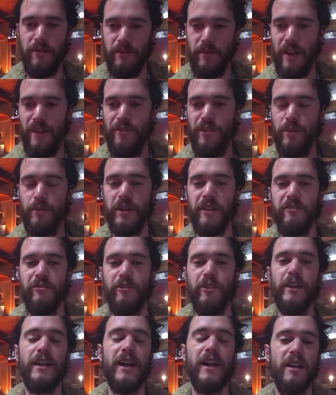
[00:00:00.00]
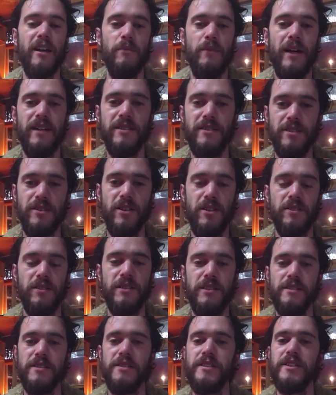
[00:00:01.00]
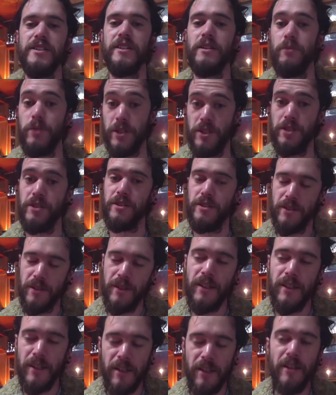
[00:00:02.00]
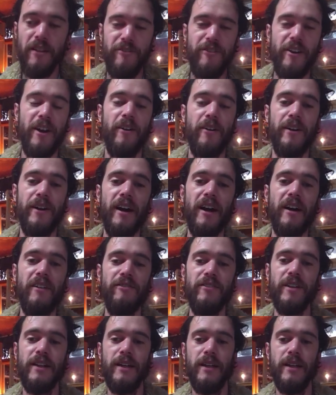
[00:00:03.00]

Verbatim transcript: having a big freak out about its toxicity, which is fair enough.